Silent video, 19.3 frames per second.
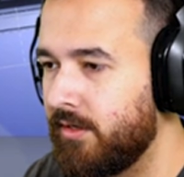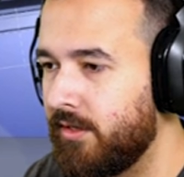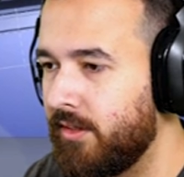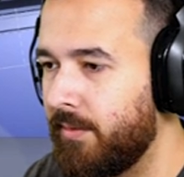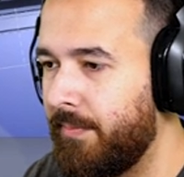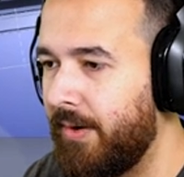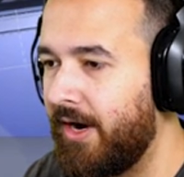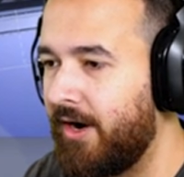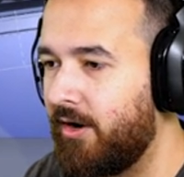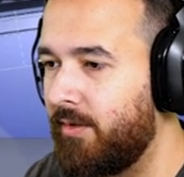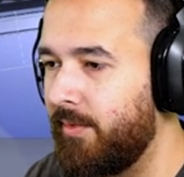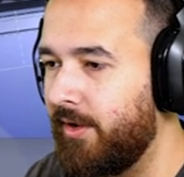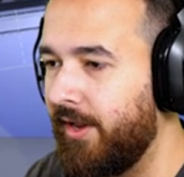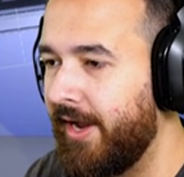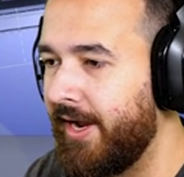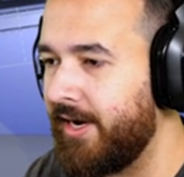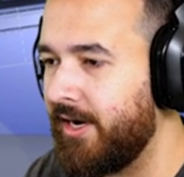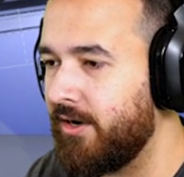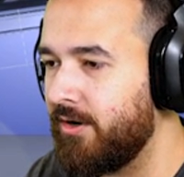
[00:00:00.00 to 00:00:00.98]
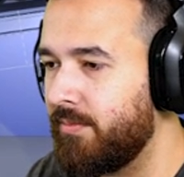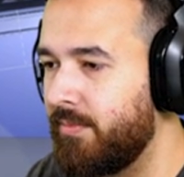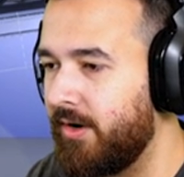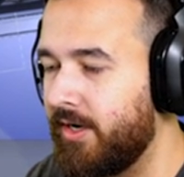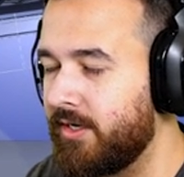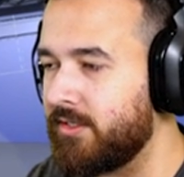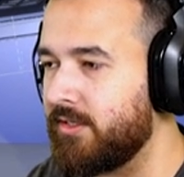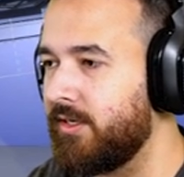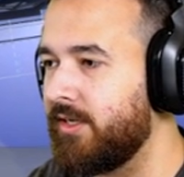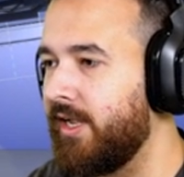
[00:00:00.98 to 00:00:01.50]
The Paramount, 800
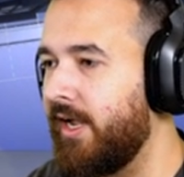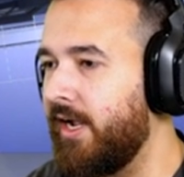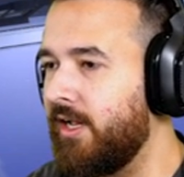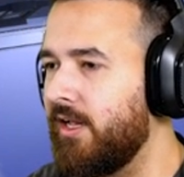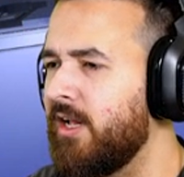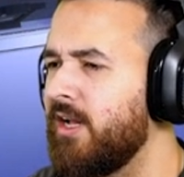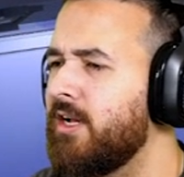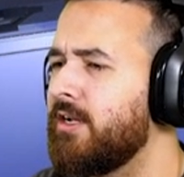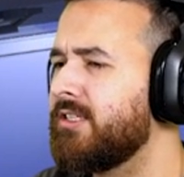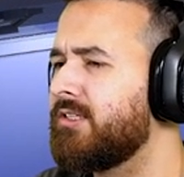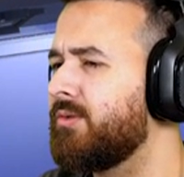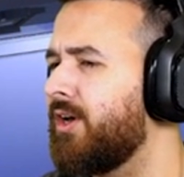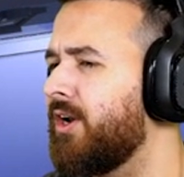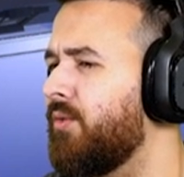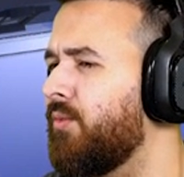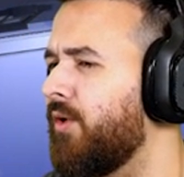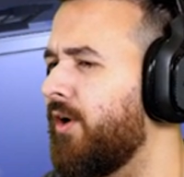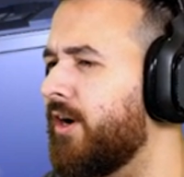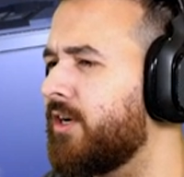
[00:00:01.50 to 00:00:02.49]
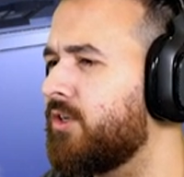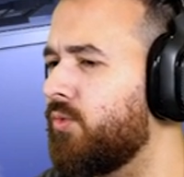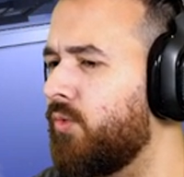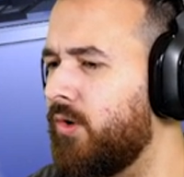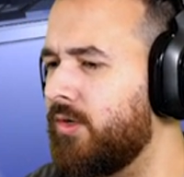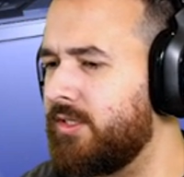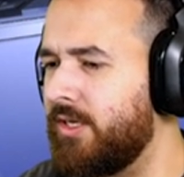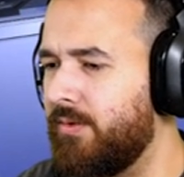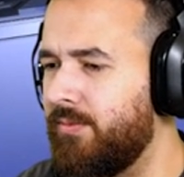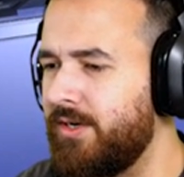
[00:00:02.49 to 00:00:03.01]
bucks. Okay, so we got to work
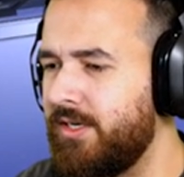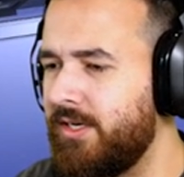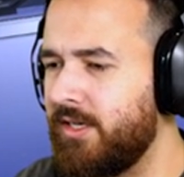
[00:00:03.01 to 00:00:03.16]
towards that. We're